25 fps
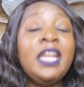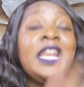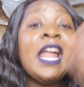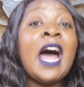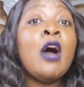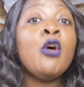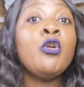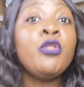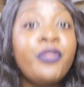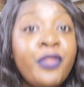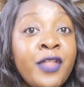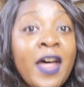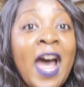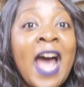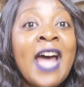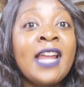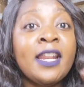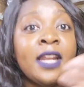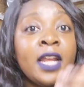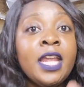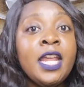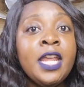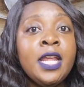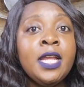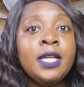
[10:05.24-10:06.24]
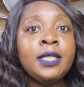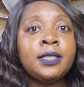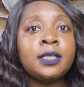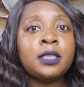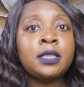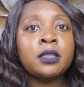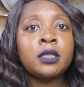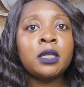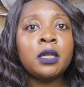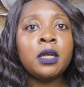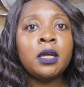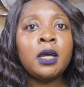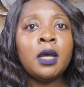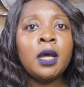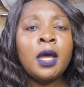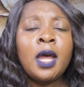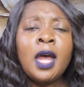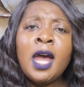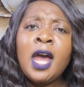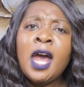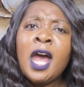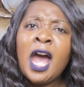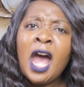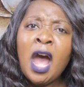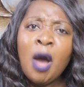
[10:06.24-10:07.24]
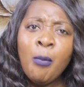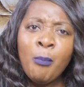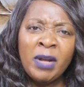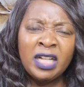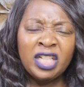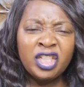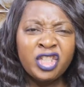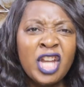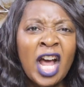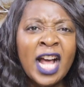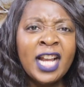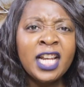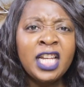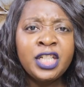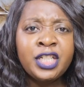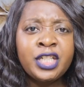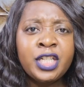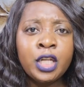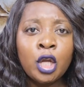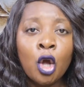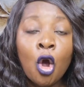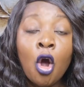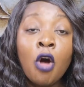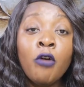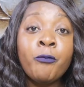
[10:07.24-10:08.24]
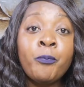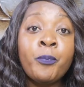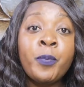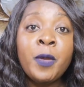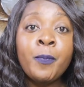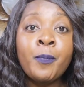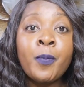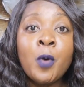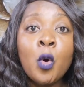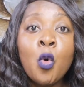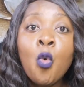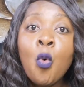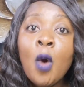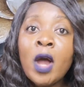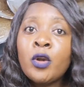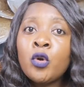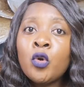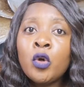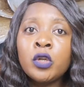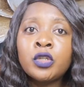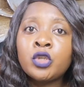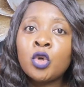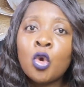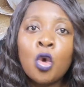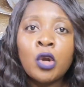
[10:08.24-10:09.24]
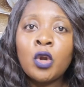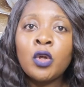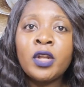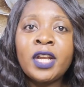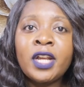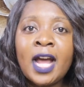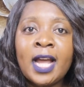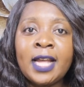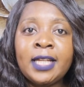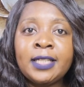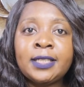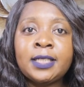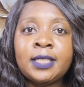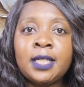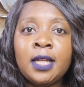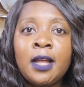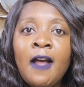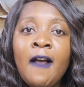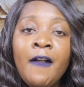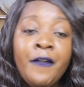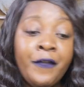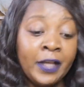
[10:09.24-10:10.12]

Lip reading: Now, that is a mentality of people who are not colonized.